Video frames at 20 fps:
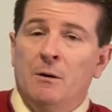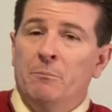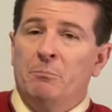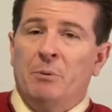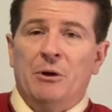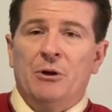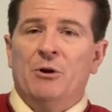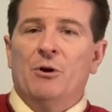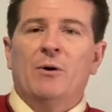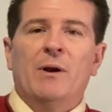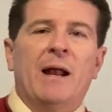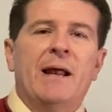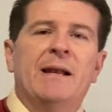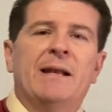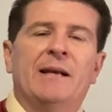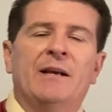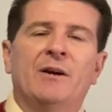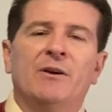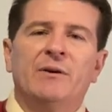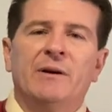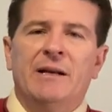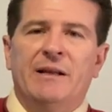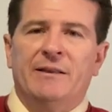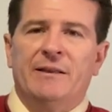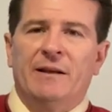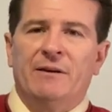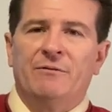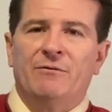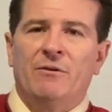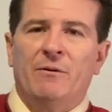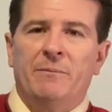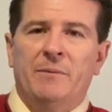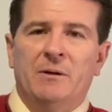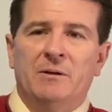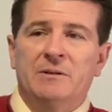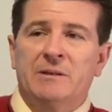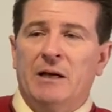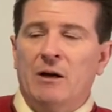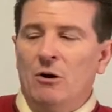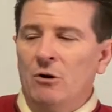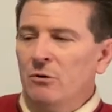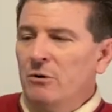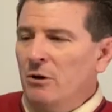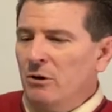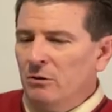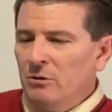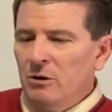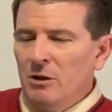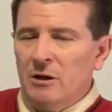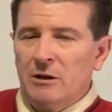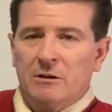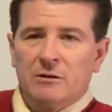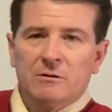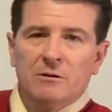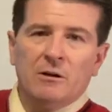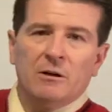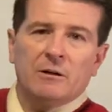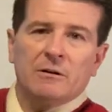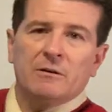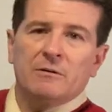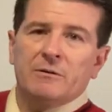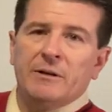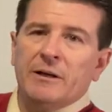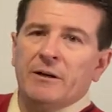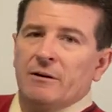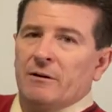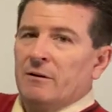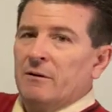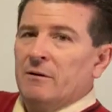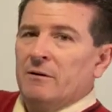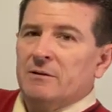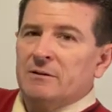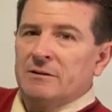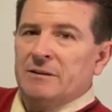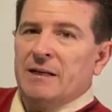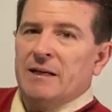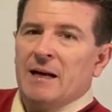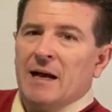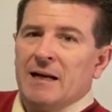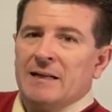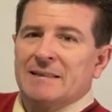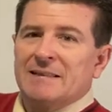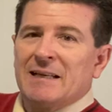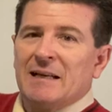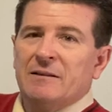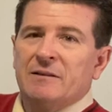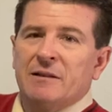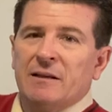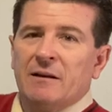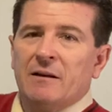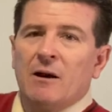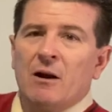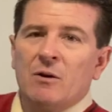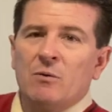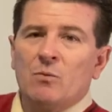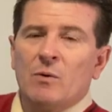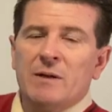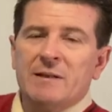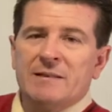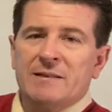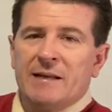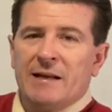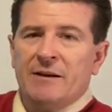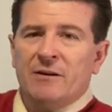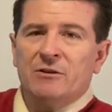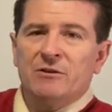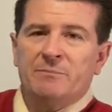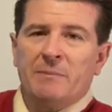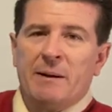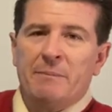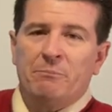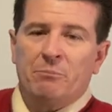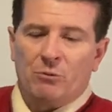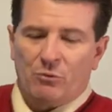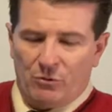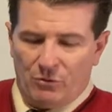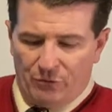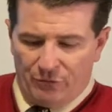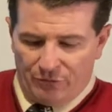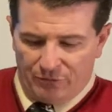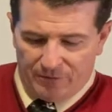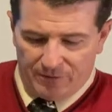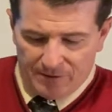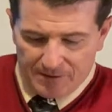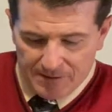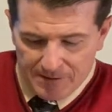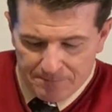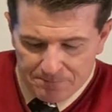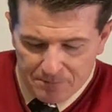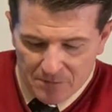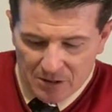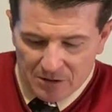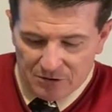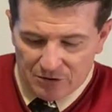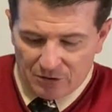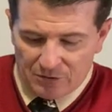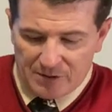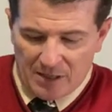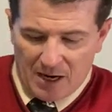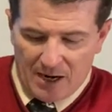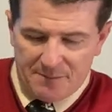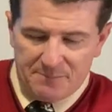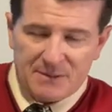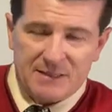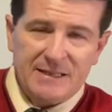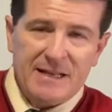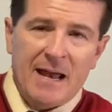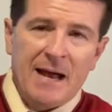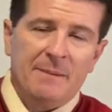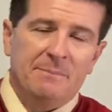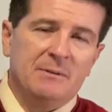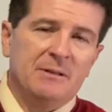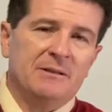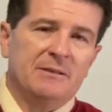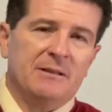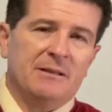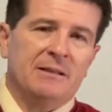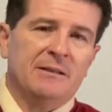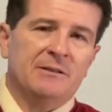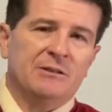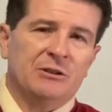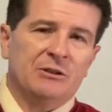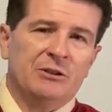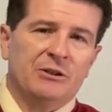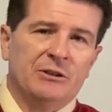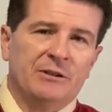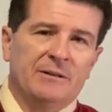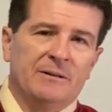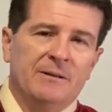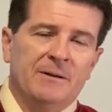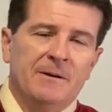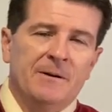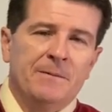But you know what? I didn't hear anything from you. It's like, oh no, look, look here. See, I sent it on Wednesday. Here's my proof. So time stamped is a, is a good